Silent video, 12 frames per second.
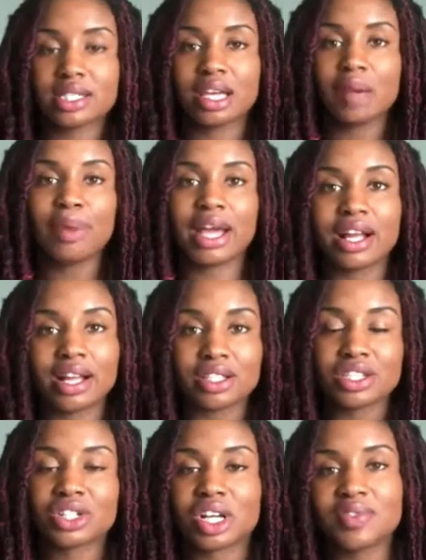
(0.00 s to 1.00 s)
comparing
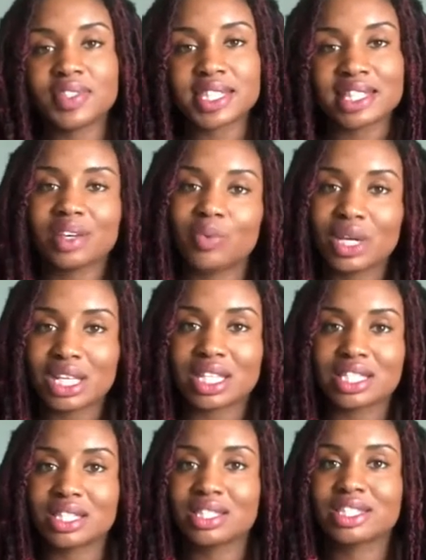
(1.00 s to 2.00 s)
strengths and
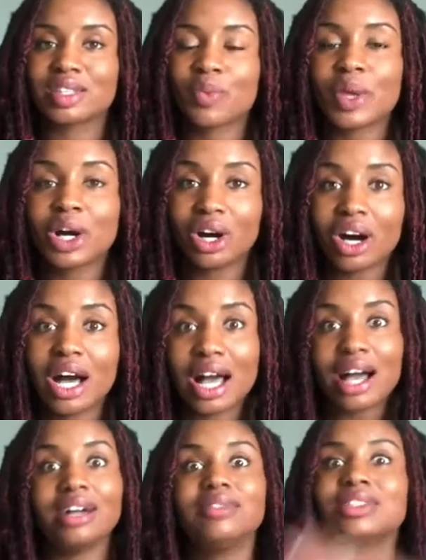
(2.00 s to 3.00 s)
weaknesses. We all
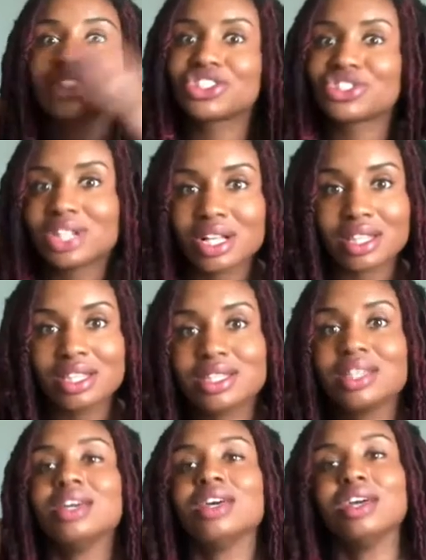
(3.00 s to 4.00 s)
have strengths
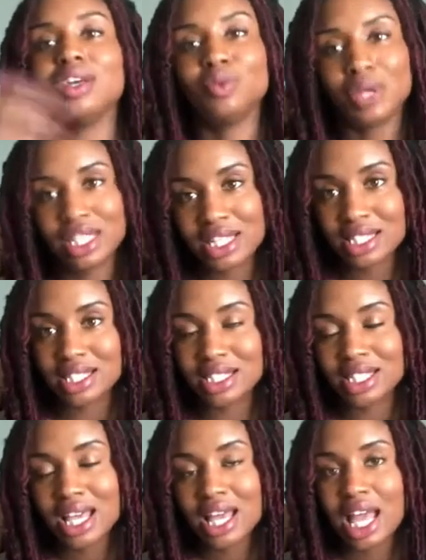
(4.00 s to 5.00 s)
and weaknesses,
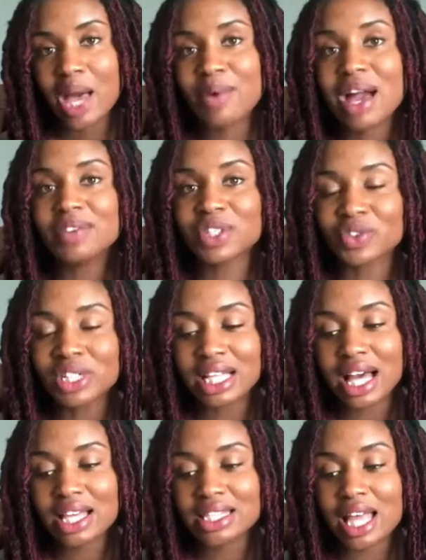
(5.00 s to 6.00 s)
and we have to
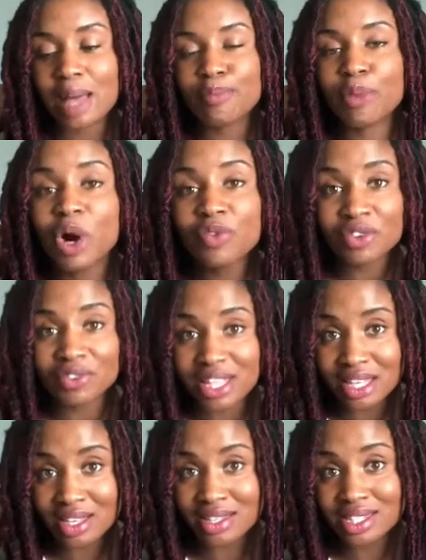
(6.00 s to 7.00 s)
realize that both of
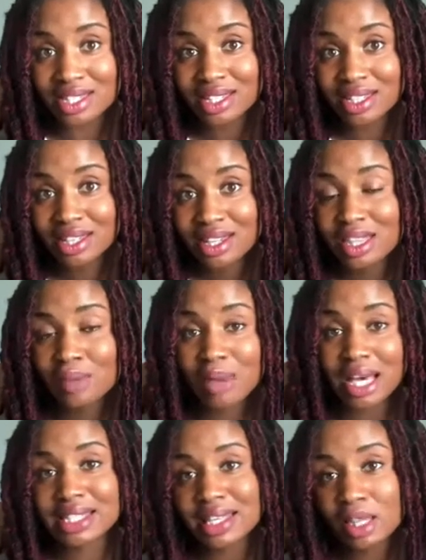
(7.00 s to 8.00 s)
these, the
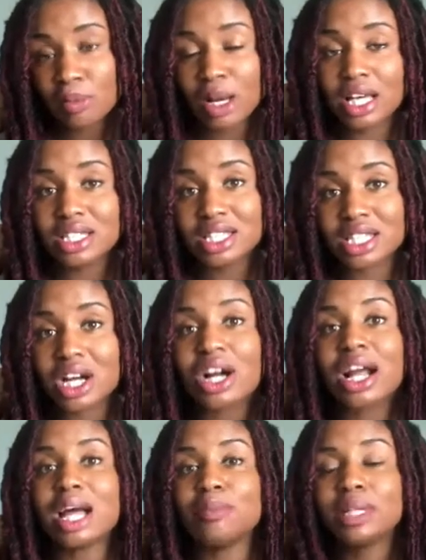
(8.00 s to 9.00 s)
best and the buts, are
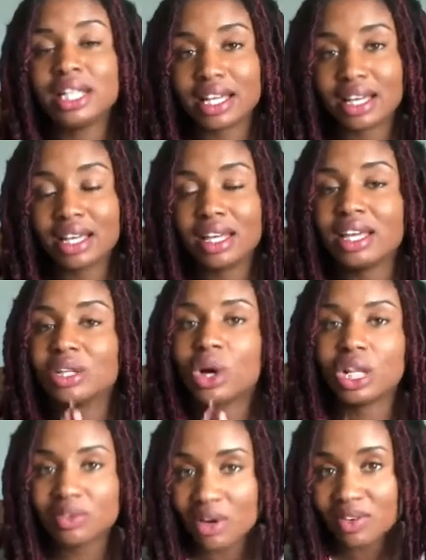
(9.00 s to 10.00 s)
at play in
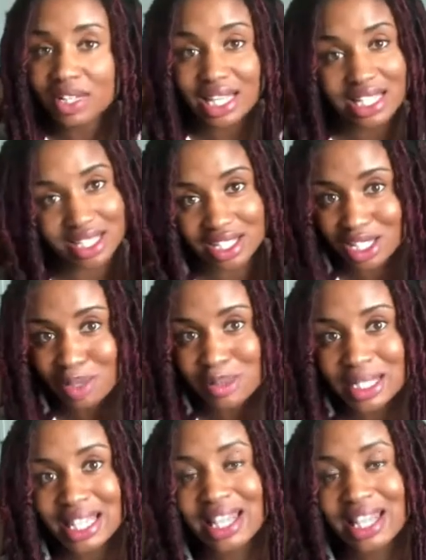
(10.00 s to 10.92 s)
all of our relationships.